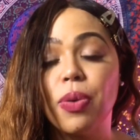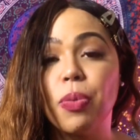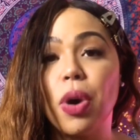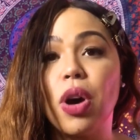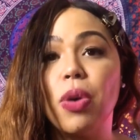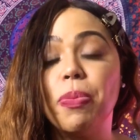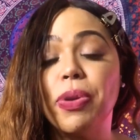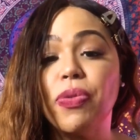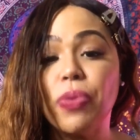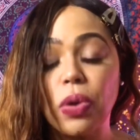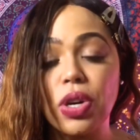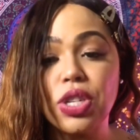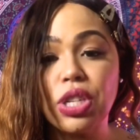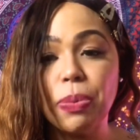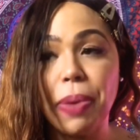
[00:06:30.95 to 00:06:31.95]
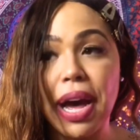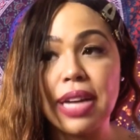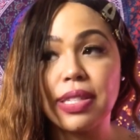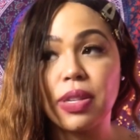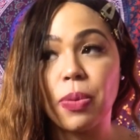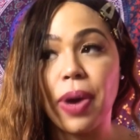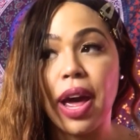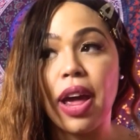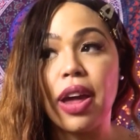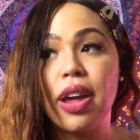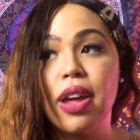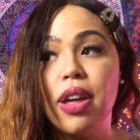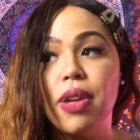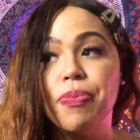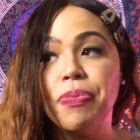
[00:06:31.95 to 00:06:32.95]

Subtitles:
well, before she passed away,